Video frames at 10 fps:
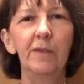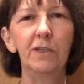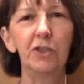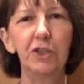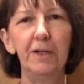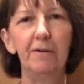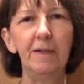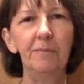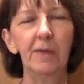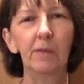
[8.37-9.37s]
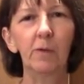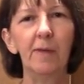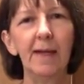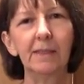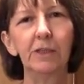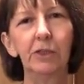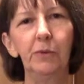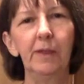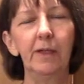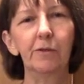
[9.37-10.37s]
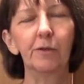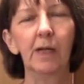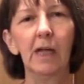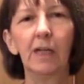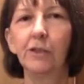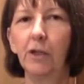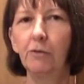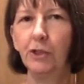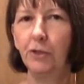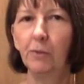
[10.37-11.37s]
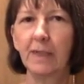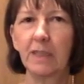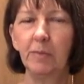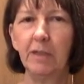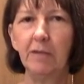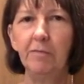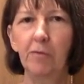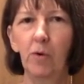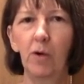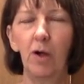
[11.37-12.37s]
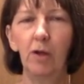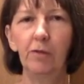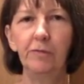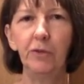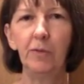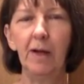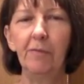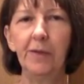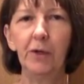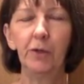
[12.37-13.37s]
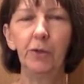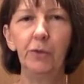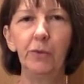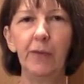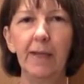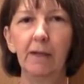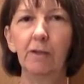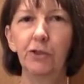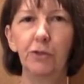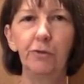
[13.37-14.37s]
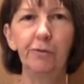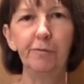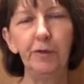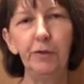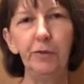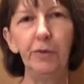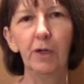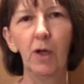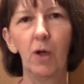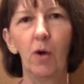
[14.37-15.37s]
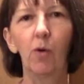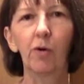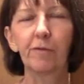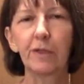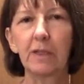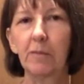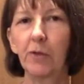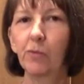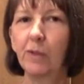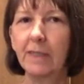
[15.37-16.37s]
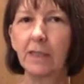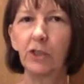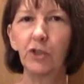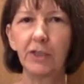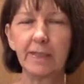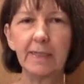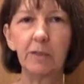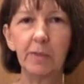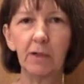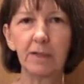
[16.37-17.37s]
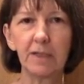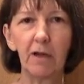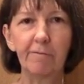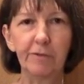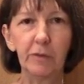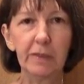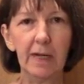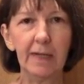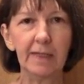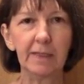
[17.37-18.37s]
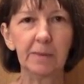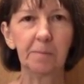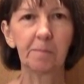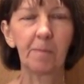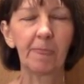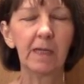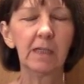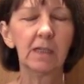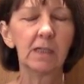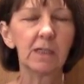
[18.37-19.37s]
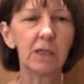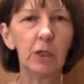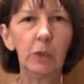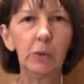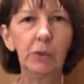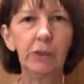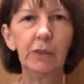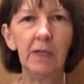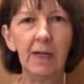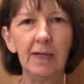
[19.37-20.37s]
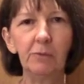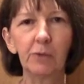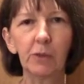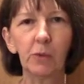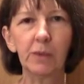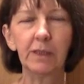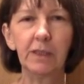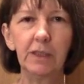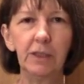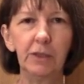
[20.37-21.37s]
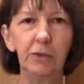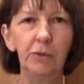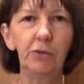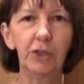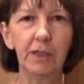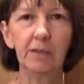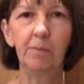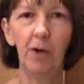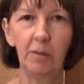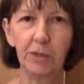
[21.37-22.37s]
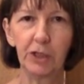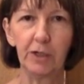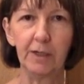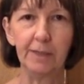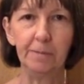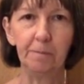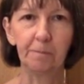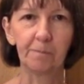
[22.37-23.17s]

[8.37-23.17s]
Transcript: This is Sherri, and we're back to do another no-chew recipe for all of you out there who cannot chew your food or for some other reason you just need to be on a soft food diet. So tonight we're going to do chicken parmesan.